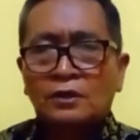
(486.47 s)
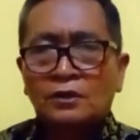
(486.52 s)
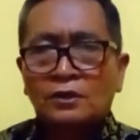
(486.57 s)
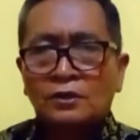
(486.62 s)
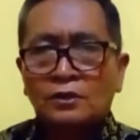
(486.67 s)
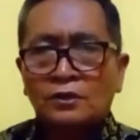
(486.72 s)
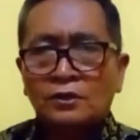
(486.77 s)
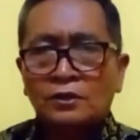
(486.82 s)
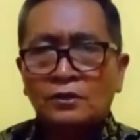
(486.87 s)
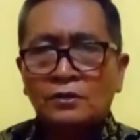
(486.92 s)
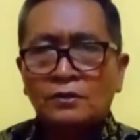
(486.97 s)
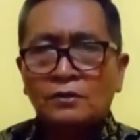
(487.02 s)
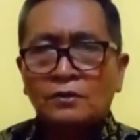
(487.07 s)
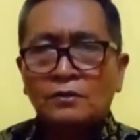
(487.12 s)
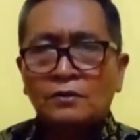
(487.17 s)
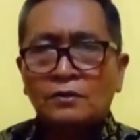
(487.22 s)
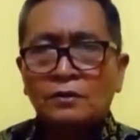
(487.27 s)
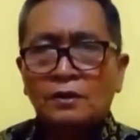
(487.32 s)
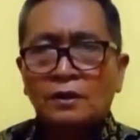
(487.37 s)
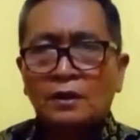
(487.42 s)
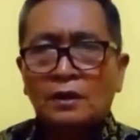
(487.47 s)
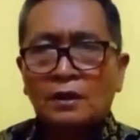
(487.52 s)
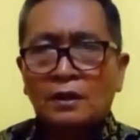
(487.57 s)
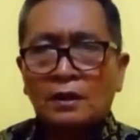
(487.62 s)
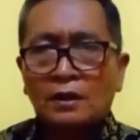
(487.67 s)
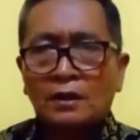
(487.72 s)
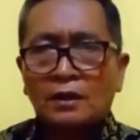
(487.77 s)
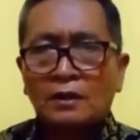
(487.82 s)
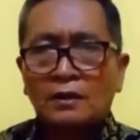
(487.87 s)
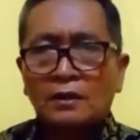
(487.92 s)
you
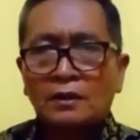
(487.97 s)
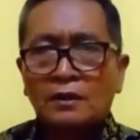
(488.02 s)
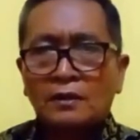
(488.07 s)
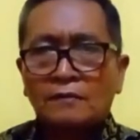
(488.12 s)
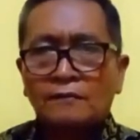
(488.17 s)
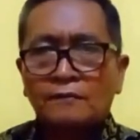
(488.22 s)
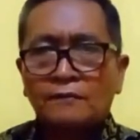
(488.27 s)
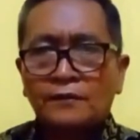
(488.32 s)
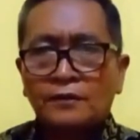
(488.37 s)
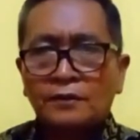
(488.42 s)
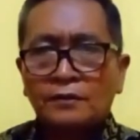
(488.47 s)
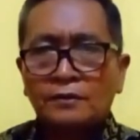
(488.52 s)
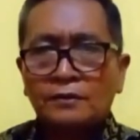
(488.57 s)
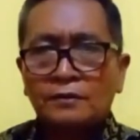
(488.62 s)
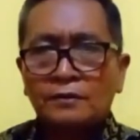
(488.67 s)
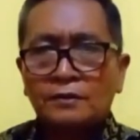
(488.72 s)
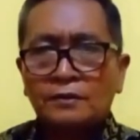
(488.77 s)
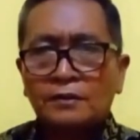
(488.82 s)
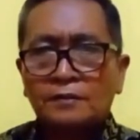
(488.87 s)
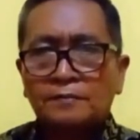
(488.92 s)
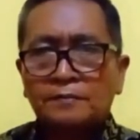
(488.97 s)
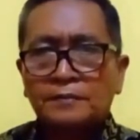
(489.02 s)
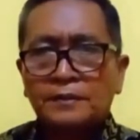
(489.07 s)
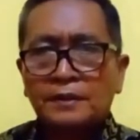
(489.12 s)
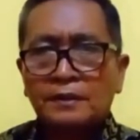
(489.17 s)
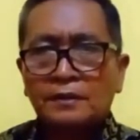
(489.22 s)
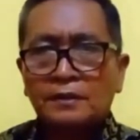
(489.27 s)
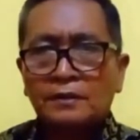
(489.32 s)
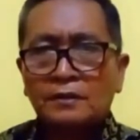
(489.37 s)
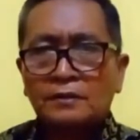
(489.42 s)
are confused
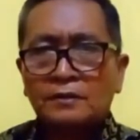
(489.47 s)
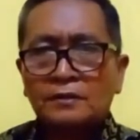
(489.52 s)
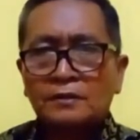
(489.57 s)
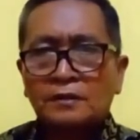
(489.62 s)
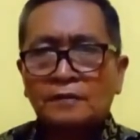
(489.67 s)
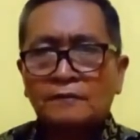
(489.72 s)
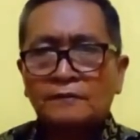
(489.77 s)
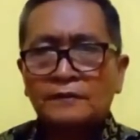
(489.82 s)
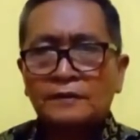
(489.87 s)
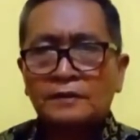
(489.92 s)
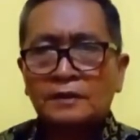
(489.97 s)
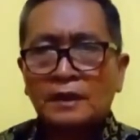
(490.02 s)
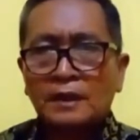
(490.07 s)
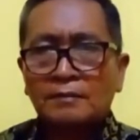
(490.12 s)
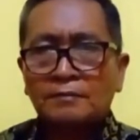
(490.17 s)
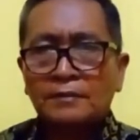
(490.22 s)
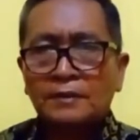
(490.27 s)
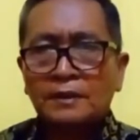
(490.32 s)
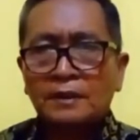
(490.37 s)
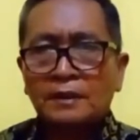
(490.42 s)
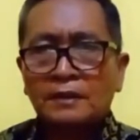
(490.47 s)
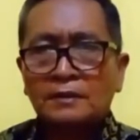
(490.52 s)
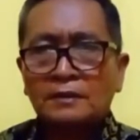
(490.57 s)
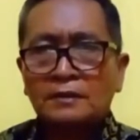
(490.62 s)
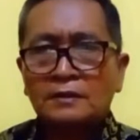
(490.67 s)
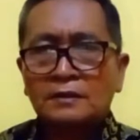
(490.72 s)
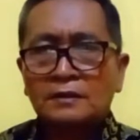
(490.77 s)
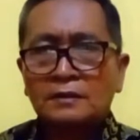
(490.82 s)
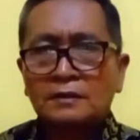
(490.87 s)
because of something.